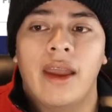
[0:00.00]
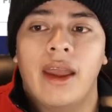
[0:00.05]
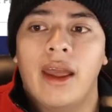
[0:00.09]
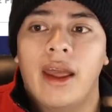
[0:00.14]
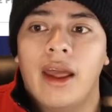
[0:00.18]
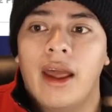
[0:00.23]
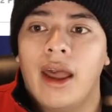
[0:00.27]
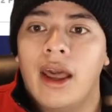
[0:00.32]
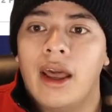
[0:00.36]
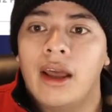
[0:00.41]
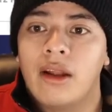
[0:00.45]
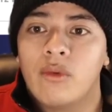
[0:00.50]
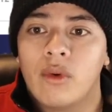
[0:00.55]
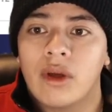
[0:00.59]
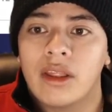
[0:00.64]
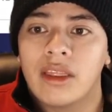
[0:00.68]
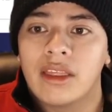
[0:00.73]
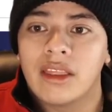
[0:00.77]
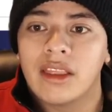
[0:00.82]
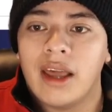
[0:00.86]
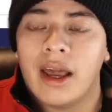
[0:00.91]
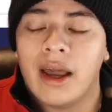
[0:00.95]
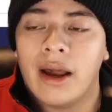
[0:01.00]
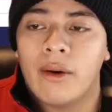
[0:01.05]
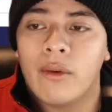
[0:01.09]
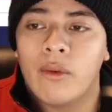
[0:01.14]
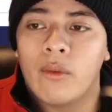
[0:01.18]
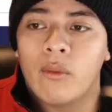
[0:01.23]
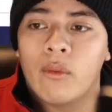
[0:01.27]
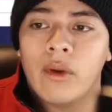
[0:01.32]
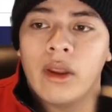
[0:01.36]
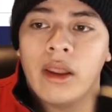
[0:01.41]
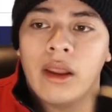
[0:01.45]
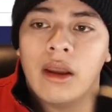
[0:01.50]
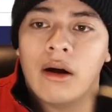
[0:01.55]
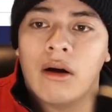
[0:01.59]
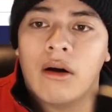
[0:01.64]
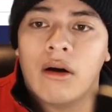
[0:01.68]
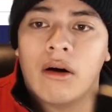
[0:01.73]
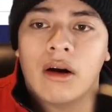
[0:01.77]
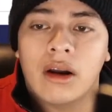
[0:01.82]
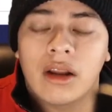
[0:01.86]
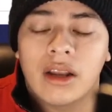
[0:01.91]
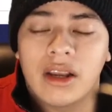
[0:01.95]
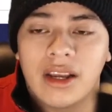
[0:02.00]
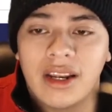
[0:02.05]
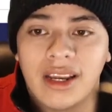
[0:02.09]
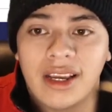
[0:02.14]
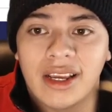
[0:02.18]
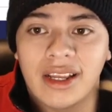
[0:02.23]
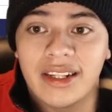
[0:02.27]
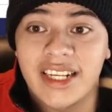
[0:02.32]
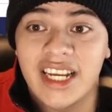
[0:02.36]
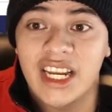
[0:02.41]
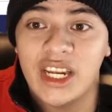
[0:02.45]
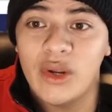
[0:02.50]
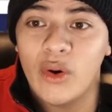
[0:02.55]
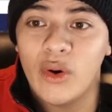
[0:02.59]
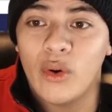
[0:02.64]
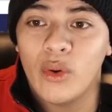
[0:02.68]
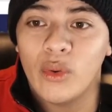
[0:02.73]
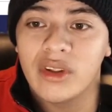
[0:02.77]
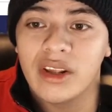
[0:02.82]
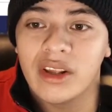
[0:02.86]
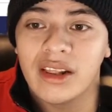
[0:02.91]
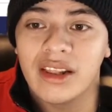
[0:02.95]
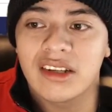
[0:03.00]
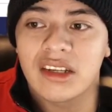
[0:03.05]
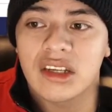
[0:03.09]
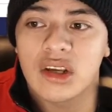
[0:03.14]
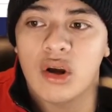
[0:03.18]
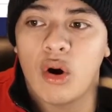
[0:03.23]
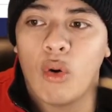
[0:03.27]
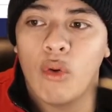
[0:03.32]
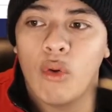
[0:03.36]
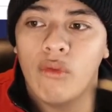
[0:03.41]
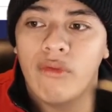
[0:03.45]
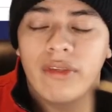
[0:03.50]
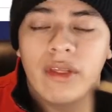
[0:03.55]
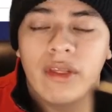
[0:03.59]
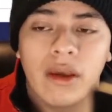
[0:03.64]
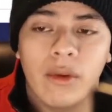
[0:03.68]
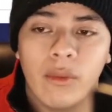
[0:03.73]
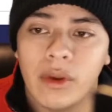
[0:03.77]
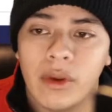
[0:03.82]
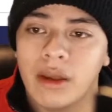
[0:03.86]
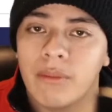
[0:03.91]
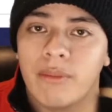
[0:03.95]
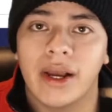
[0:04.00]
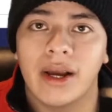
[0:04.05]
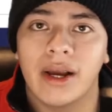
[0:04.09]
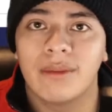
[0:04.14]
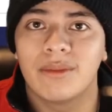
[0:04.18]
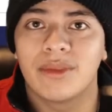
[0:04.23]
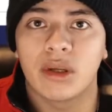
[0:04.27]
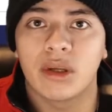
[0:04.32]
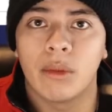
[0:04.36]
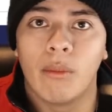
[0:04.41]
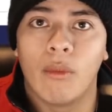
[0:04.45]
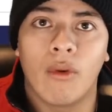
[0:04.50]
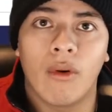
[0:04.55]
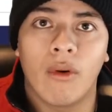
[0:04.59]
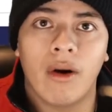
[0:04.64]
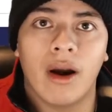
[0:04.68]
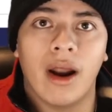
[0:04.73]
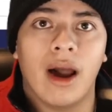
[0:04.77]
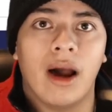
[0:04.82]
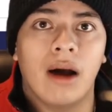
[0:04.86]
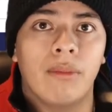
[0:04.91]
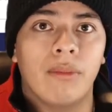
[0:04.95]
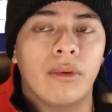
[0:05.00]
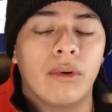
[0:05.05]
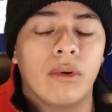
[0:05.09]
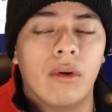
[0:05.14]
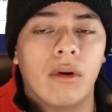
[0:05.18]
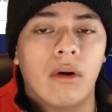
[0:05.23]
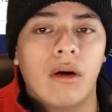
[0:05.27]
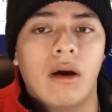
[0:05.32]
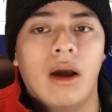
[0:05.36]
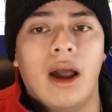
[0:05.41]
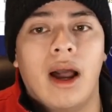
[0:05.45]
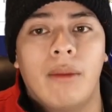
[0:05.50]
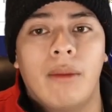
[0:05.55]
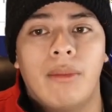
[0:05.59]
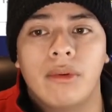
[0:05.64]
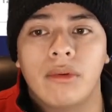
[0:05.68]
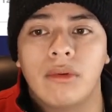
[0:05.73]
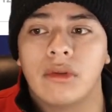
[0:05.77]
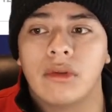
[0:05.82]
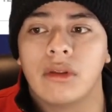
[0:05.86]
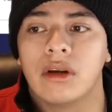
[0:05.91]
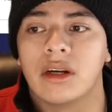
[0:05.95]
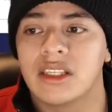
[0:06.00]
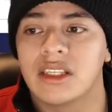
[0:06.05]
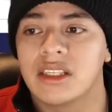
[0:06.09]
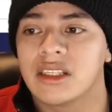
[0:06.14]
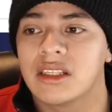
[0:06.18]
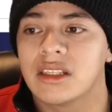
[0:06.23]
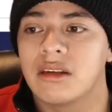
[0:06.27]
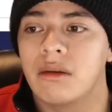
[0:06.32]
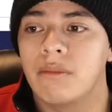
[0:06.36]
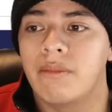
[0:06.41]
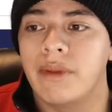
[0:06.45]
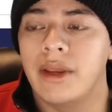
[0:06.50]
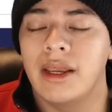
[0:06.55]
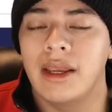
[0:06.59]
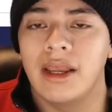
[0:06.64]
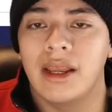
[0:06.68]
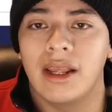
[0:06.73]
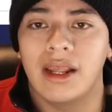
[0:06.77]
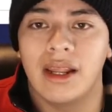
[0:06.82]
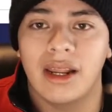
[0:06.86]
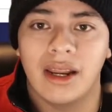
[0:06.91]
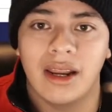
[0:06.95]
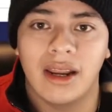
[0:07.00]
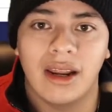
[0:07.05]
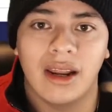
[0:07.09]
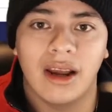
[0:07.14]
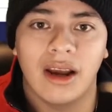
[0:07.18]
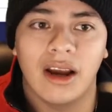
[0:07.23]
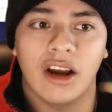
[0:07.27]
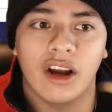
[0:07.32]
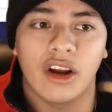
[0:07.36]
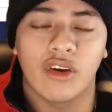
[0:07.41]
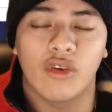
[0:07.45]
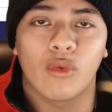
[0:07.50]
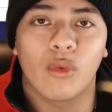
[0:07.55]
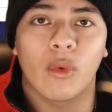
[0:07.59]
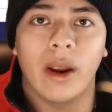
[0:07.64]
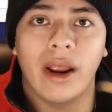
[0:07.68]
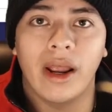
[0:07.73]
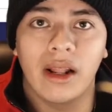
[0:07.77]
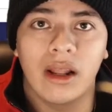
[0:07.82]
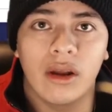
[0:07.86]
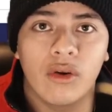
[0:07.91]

And with that, we are going to continue holding this. Hopefully, we can pick up some more Apple. Apple looks to be a great